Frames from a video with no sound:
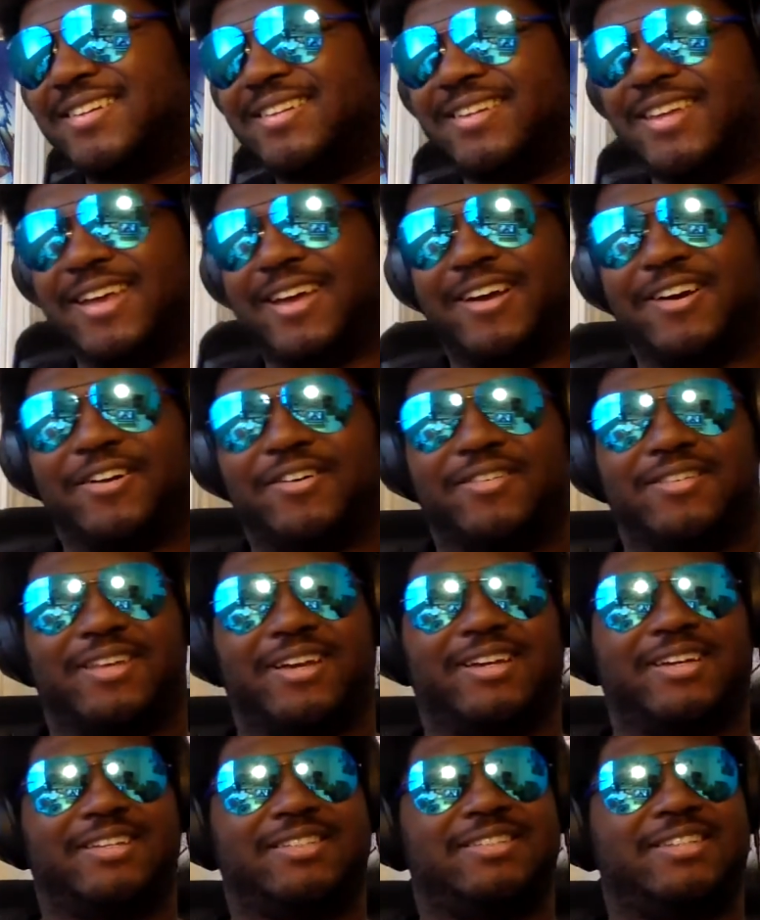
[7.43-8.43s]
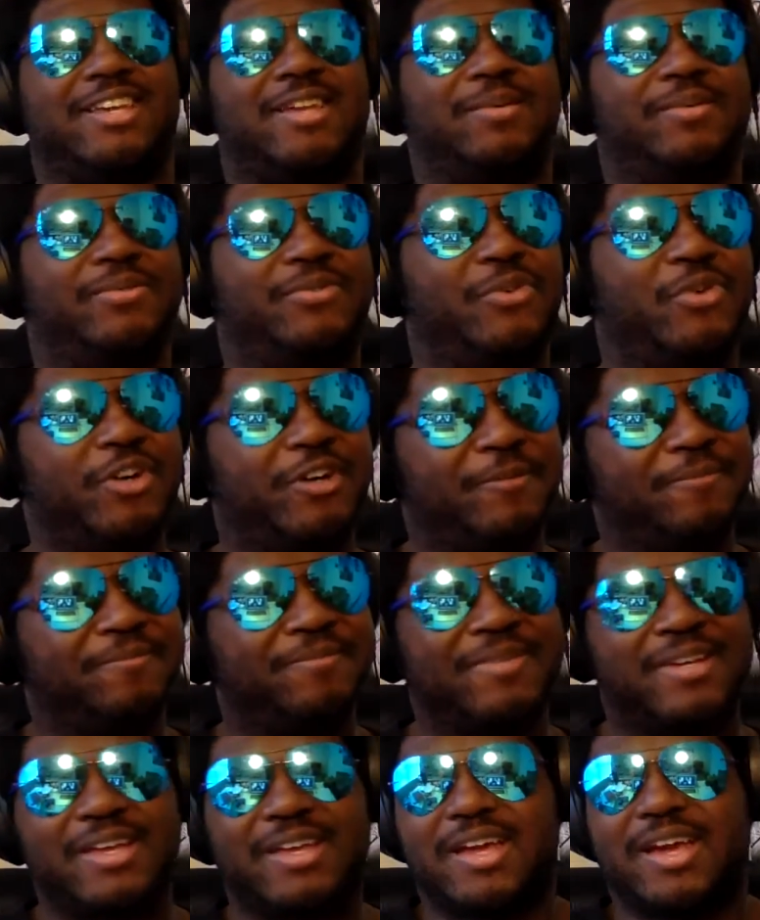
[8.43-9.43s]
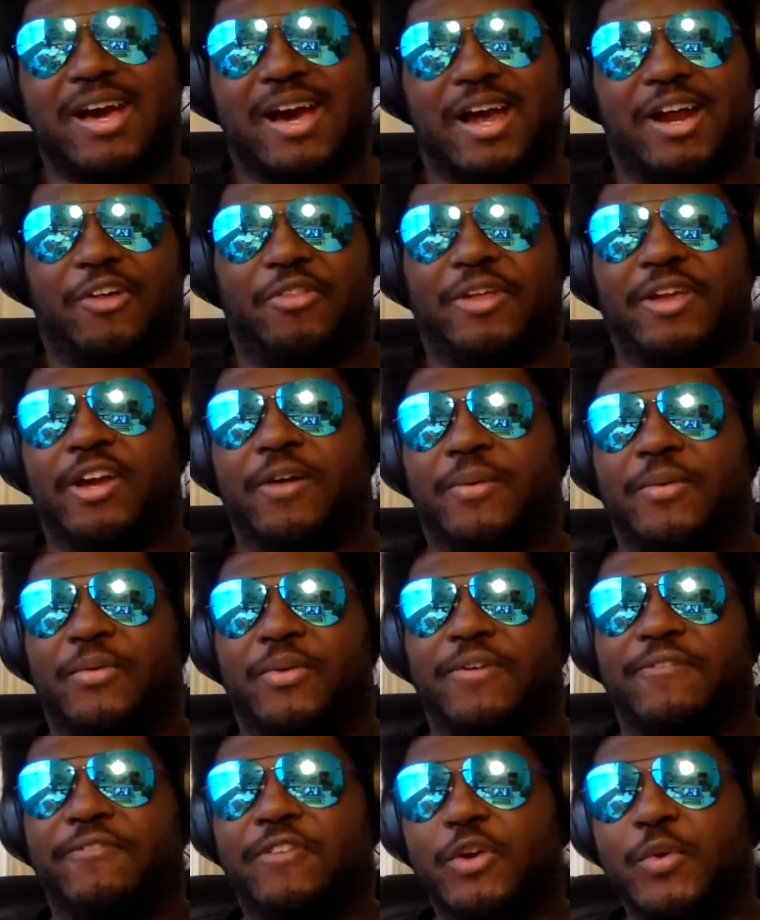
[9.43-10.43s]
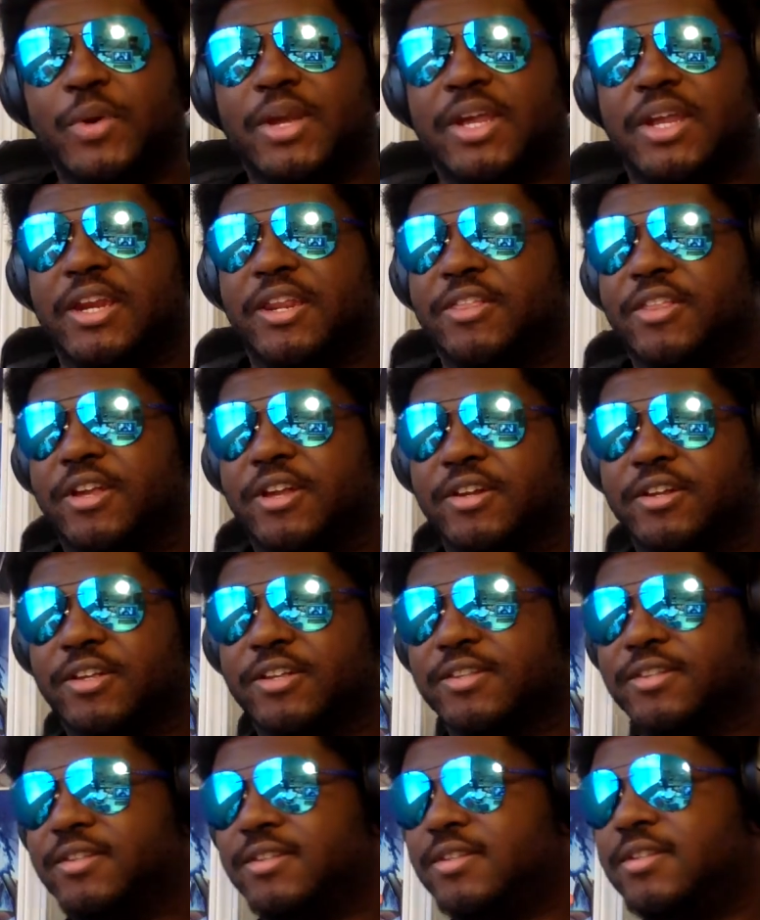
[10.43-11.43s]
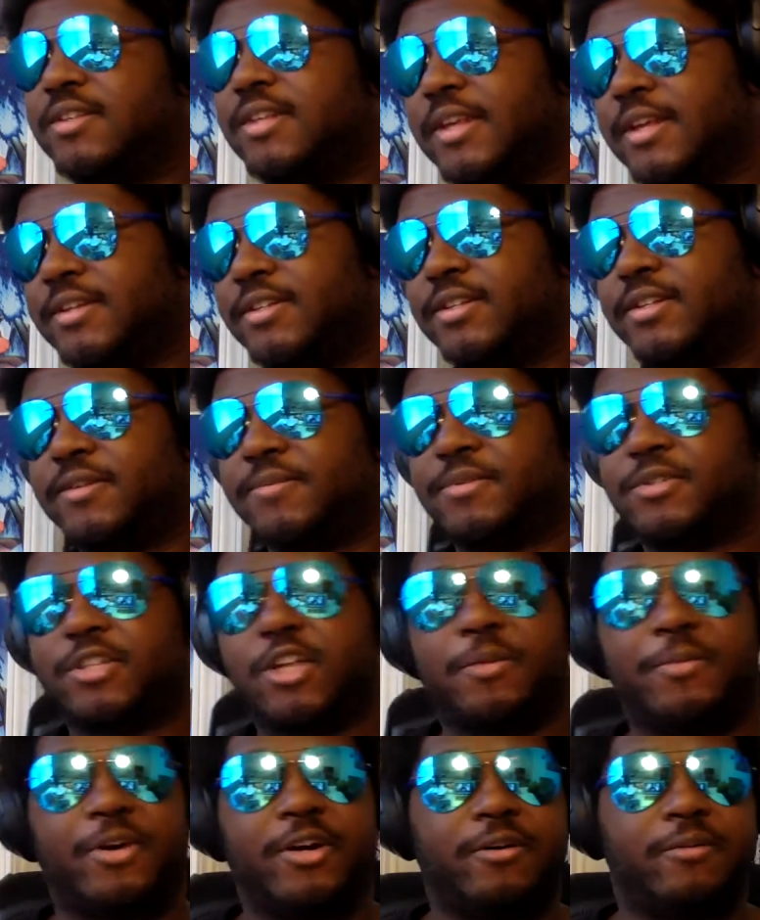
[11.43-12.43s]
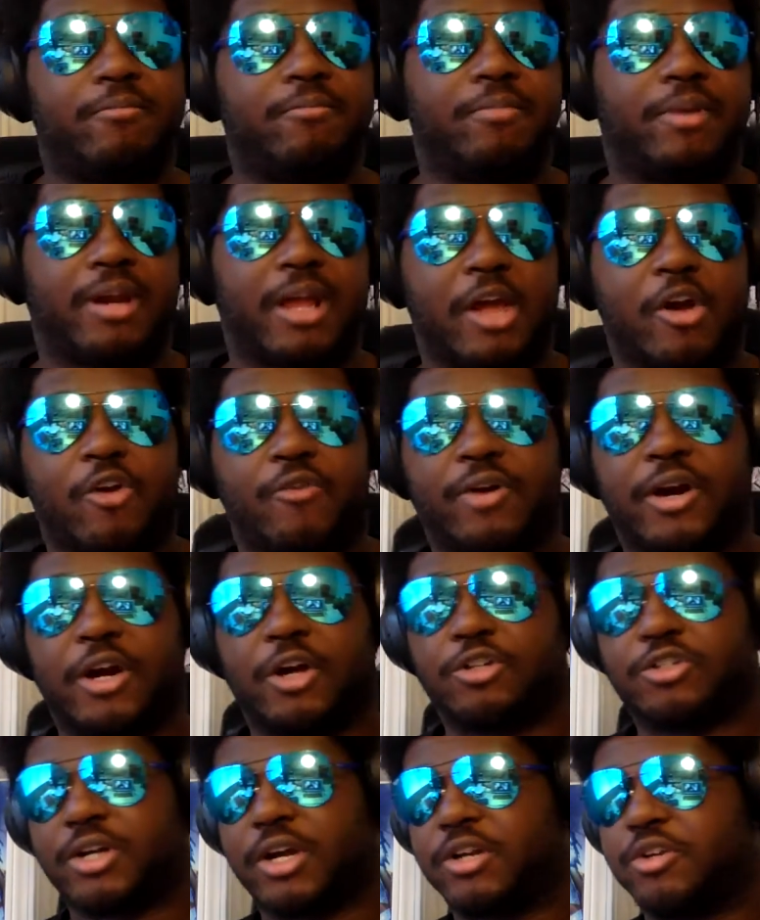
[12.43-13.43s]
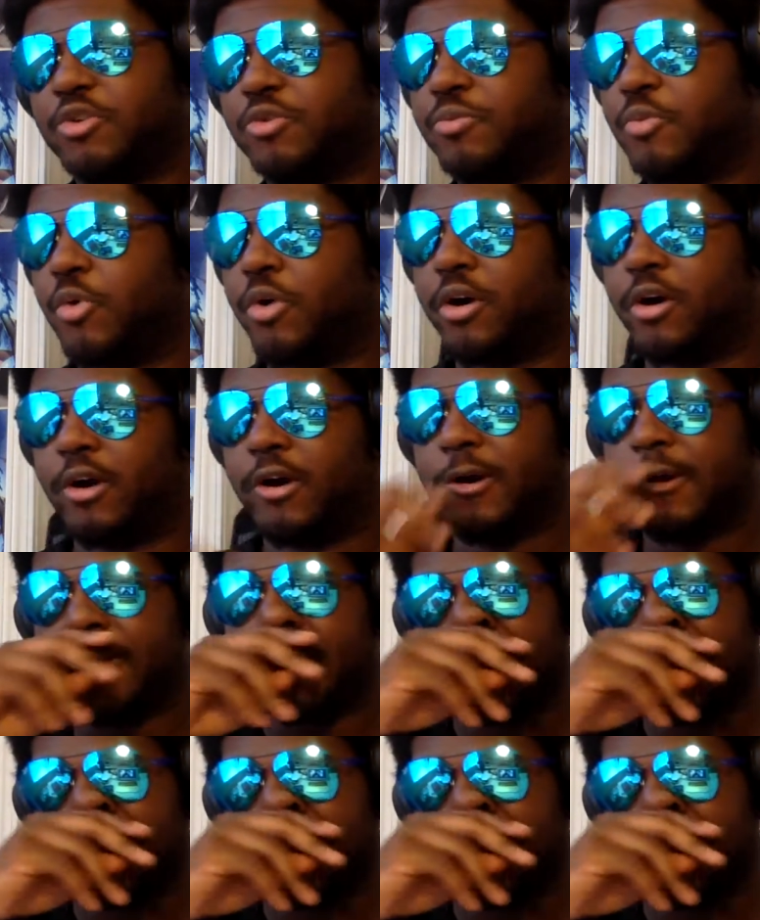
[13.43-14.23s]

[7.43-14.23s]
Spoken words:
Now, like I said before, I don't think I'll be reviewing anything this season of summer, but however, I'll try to do more